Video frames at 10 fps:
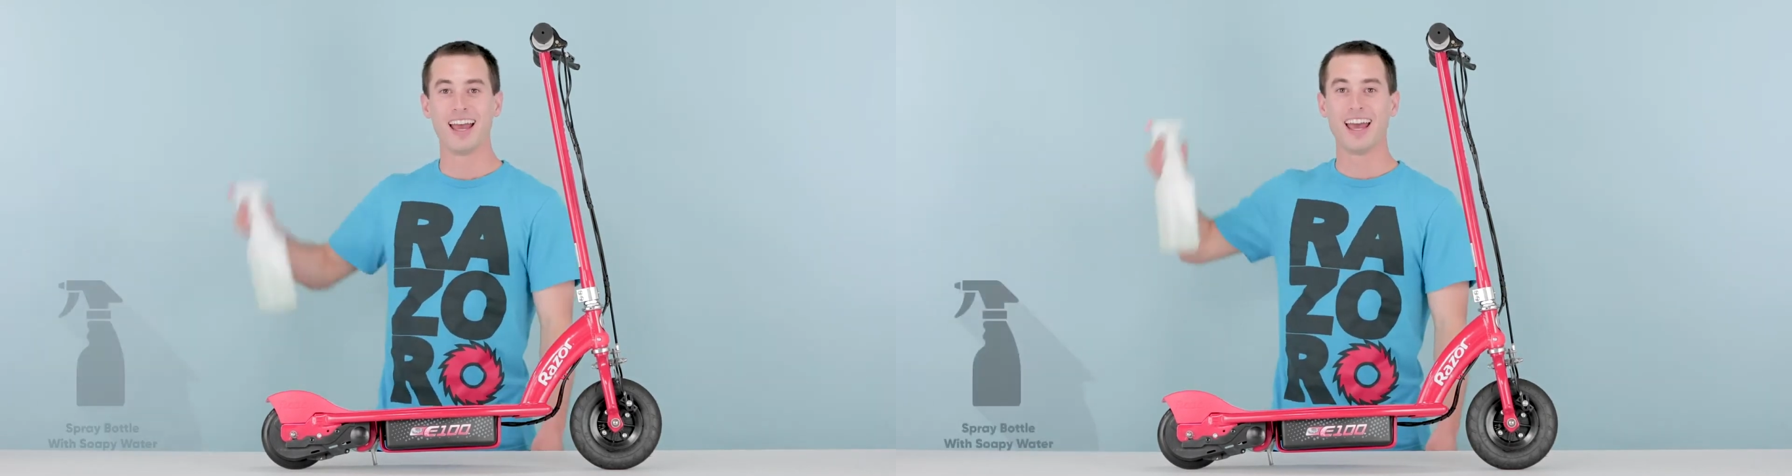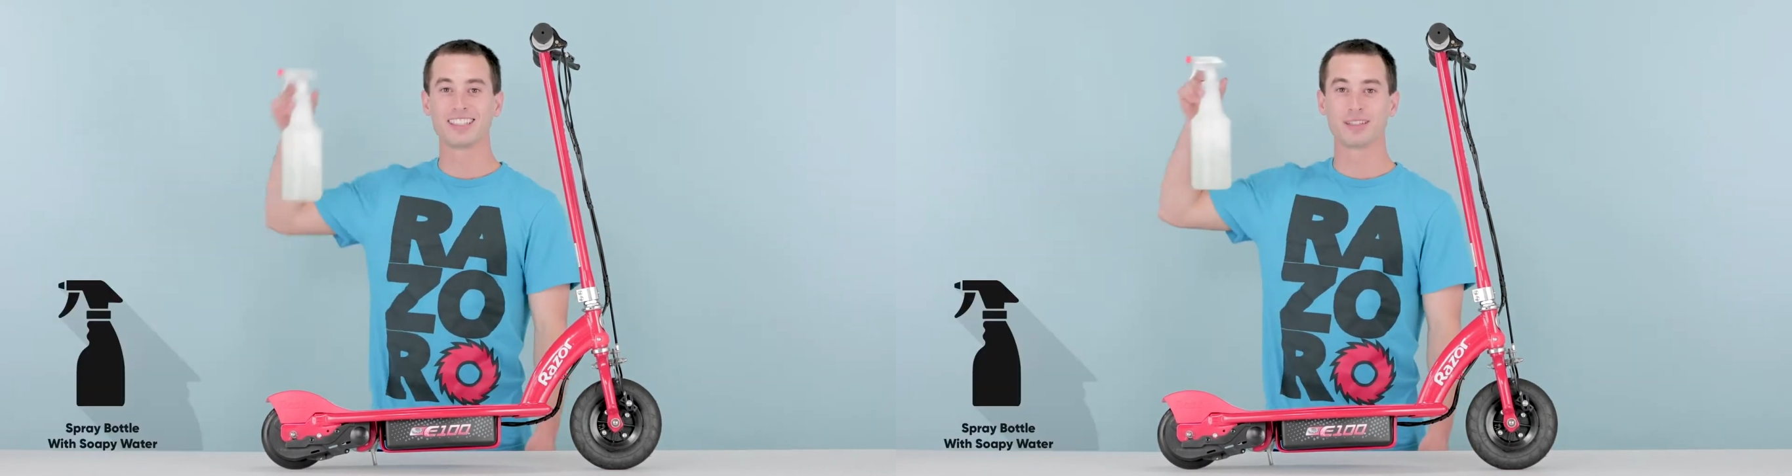
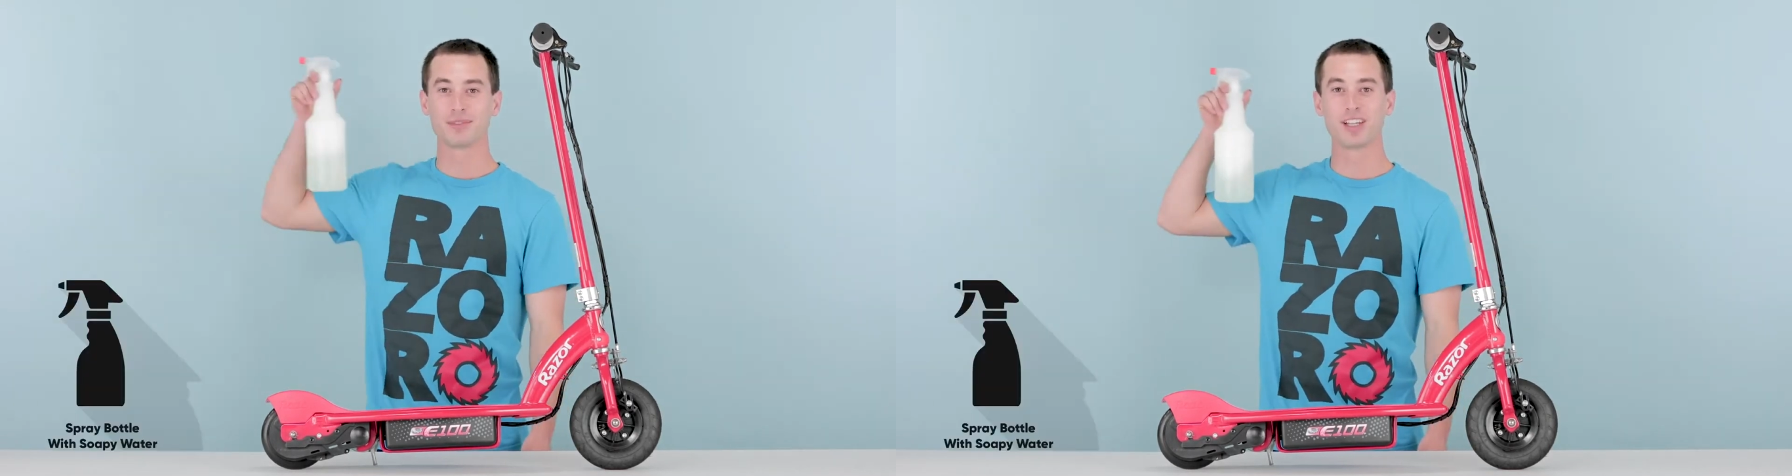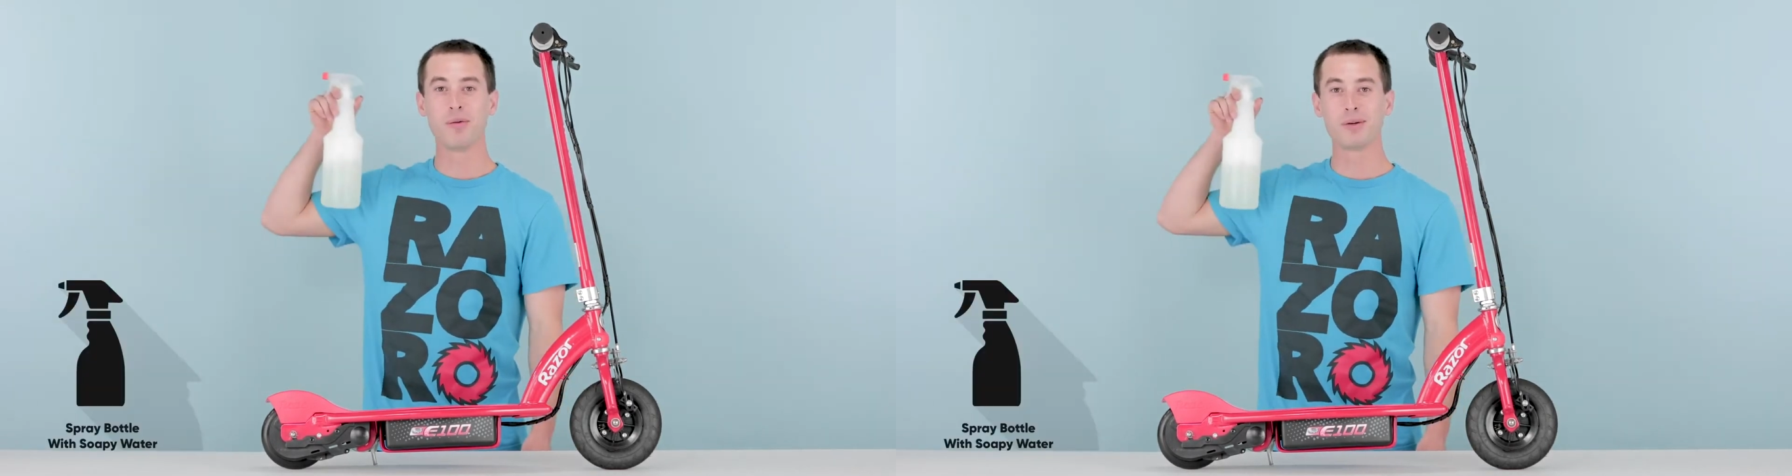and some
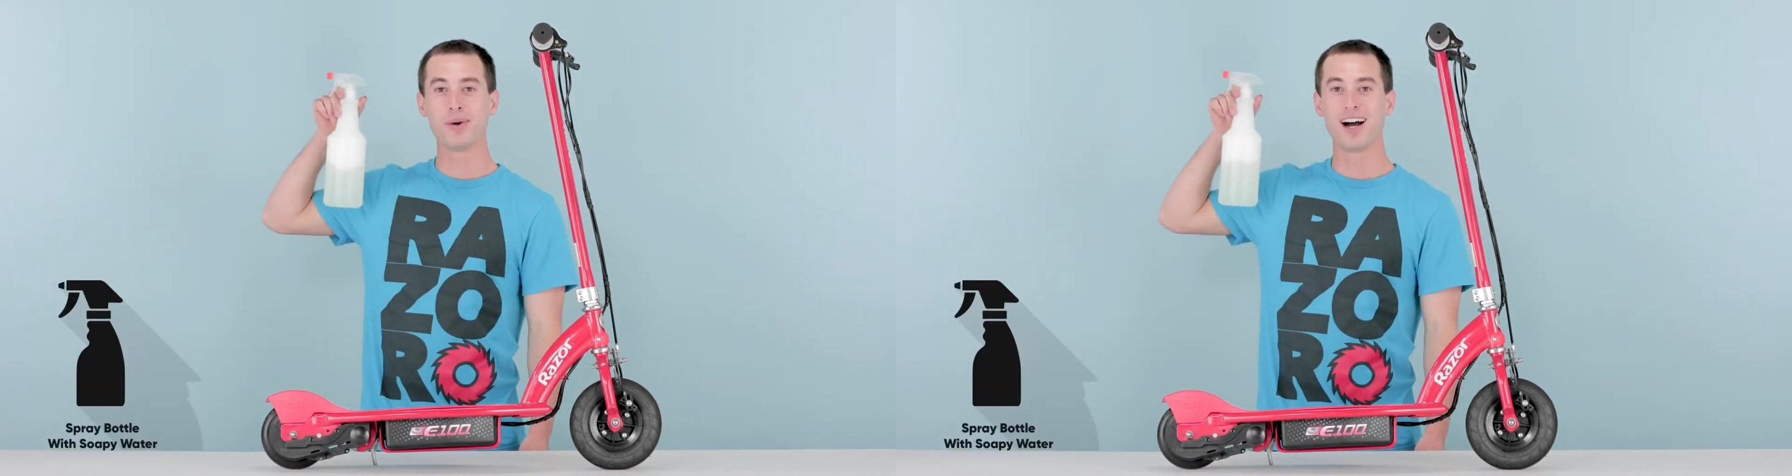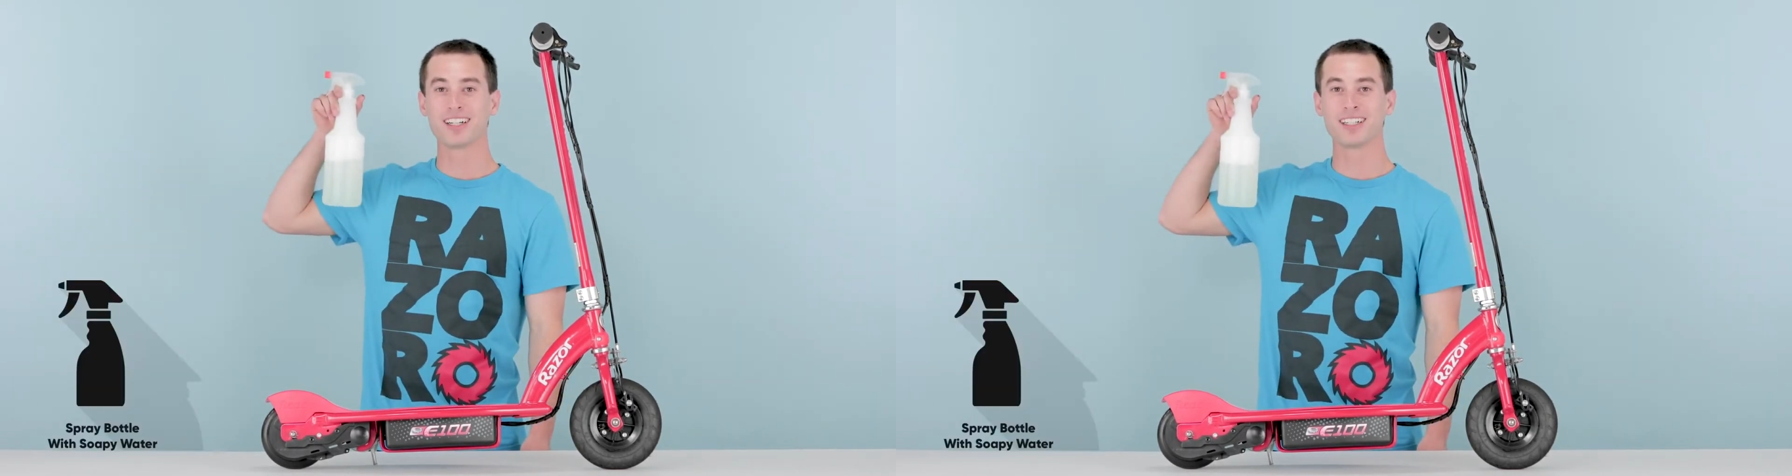soapy
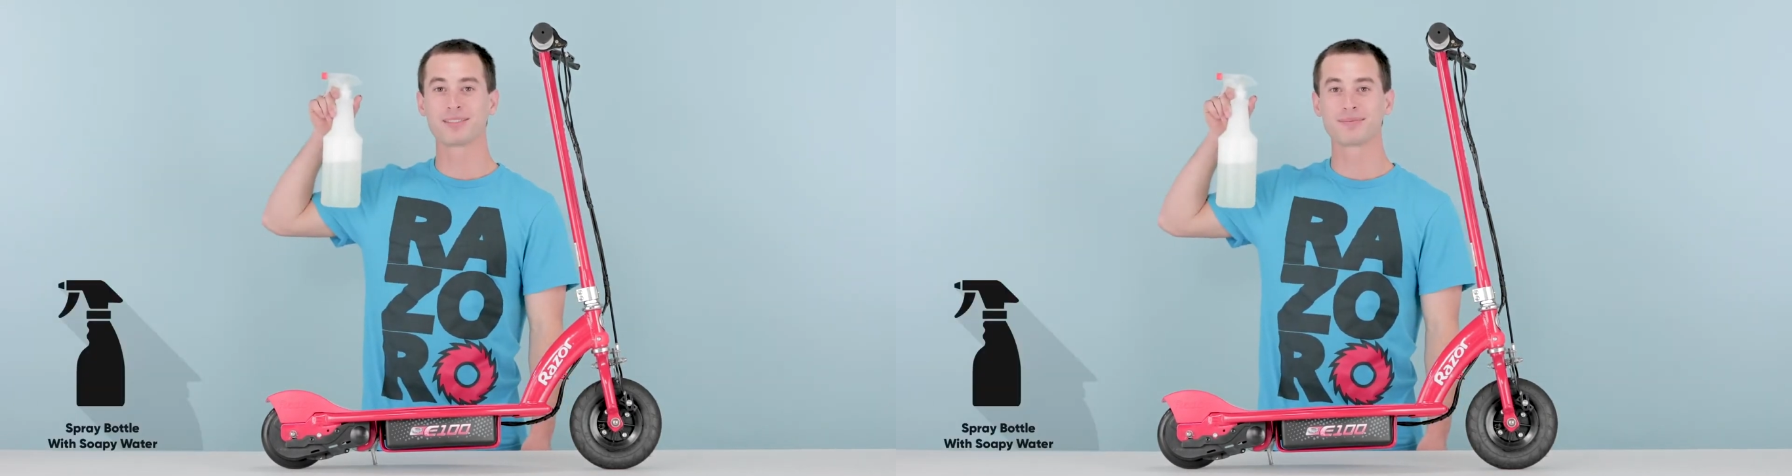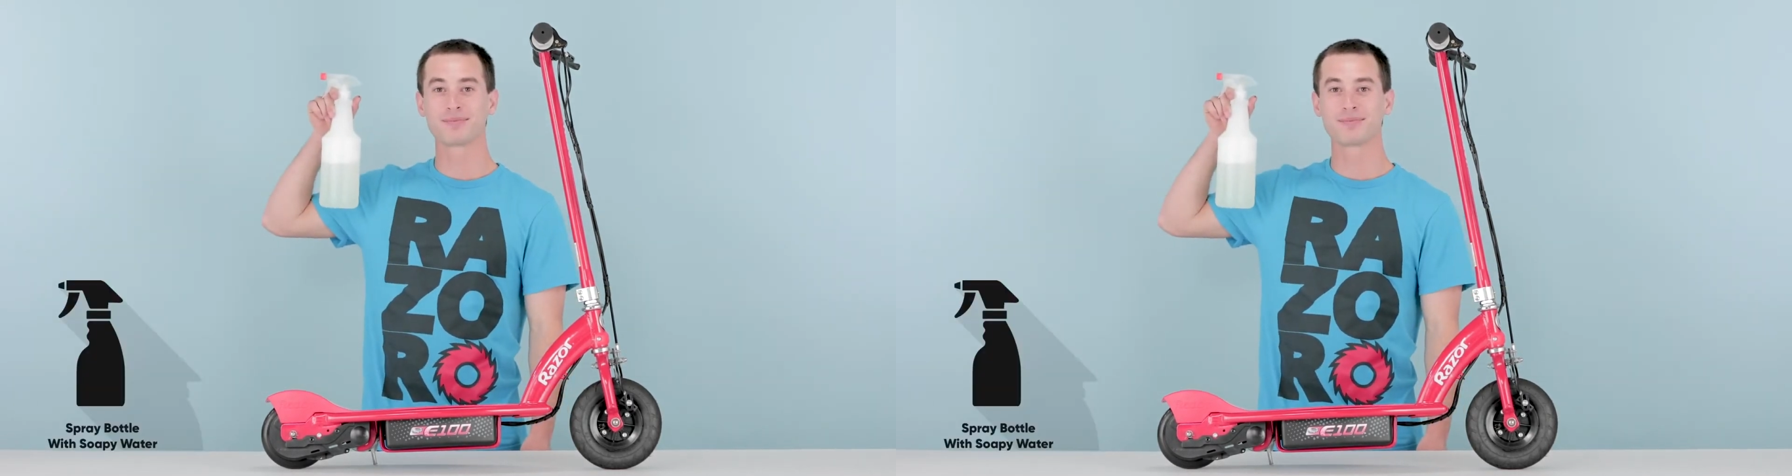water.